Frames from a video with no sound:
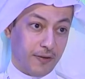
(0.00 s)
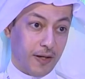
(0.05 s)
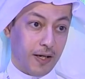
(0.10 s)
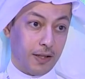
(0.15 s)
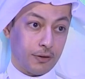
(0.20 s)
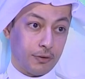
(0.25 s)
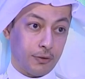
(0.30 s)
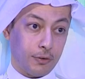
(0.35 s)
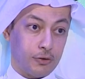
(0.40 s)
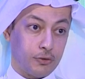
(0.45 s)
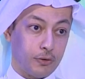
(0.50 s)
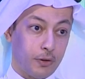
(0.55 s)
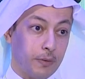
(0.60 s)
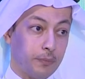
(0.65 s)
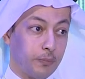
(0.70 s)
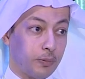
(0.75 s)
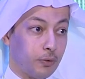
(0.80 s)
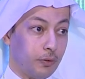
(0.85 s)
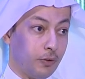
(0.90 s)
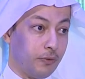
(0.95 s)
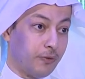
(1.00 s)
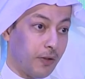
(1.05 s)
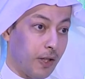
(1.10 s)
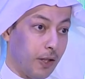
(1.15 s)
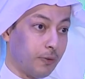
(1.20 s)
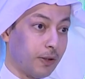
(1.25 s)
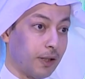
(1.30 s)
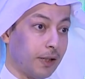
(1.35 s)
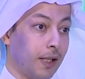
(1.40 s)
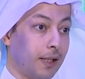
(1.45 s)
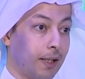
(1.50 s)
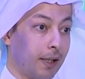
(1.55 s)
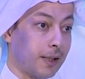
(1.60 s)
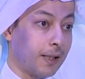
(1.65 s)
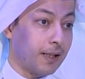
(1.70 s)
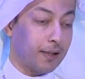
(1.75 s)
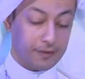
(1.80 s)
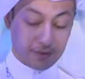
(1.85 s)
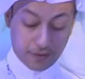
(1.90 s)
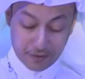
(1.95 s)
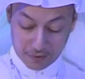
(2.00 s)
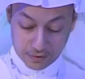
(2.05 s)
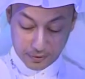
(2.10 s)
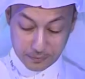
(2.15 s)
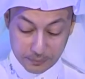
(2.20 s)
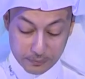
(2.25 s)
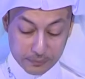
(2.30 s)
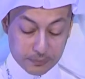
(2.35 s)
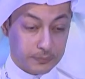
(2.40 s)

factors to improve our healthcare system.